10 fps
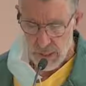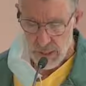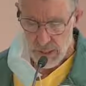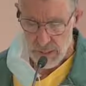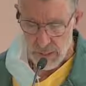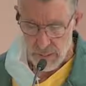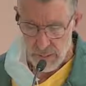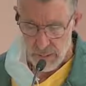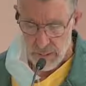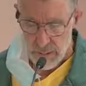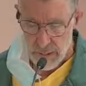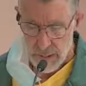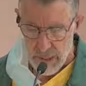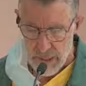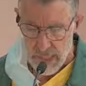and lightning,
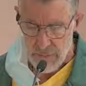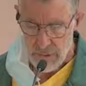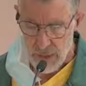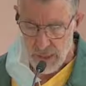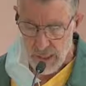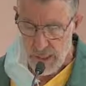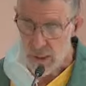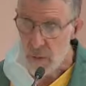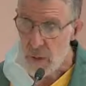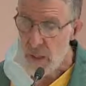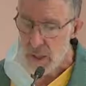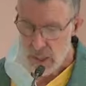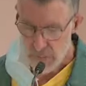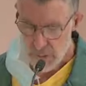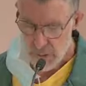and a heavy cloud
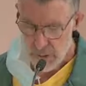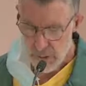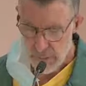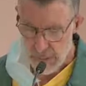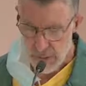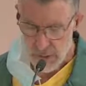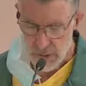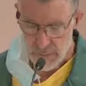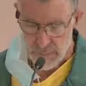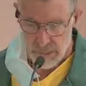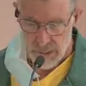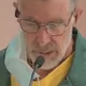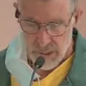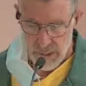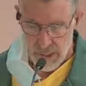covered the mountain,
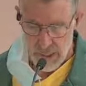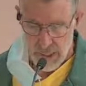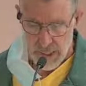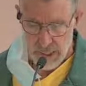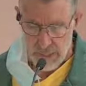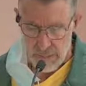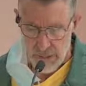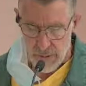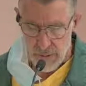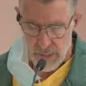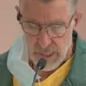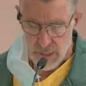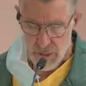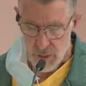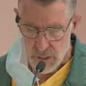and a very
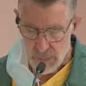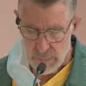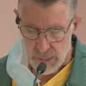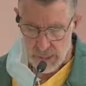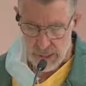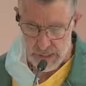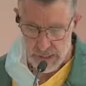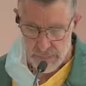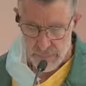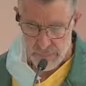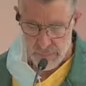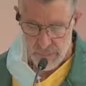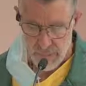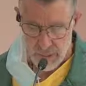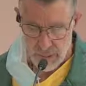loud trumpet blast,
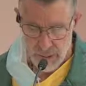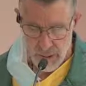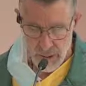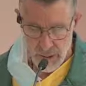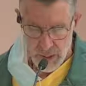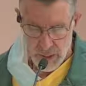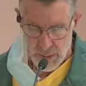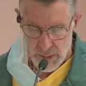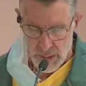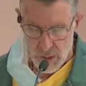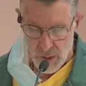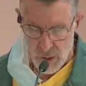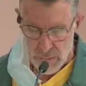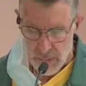so that all the